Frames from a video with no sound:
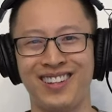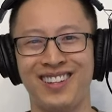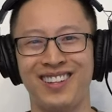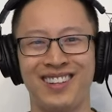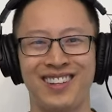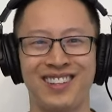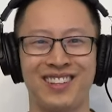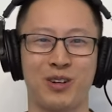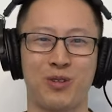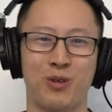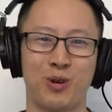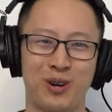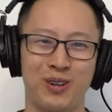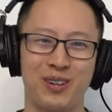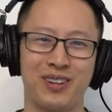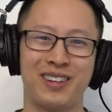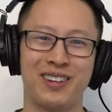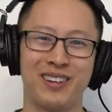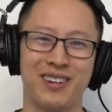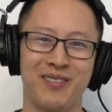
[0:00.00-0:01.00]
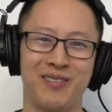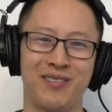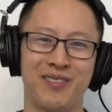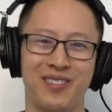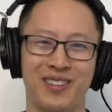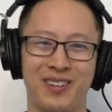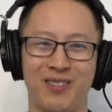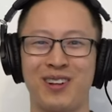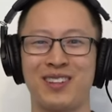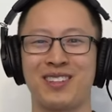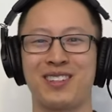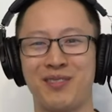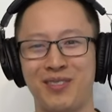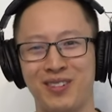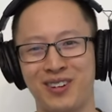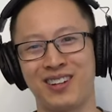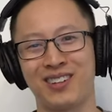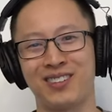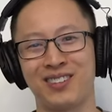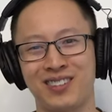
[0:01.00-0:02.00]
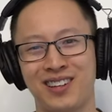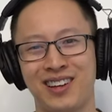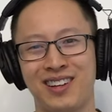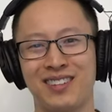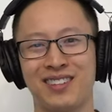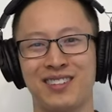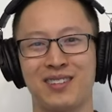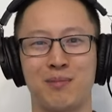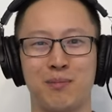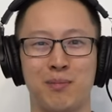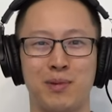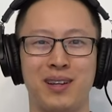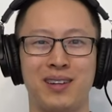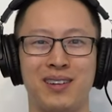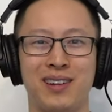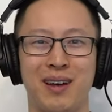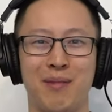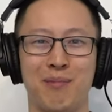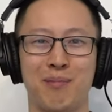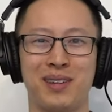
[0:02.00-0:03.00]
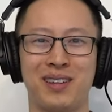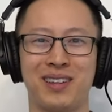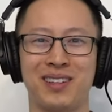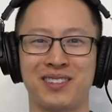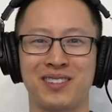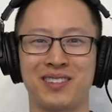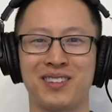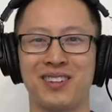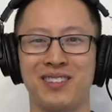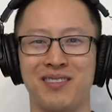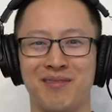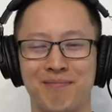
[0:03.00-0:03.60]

then the quality of the rest of your exercises might not be as good. one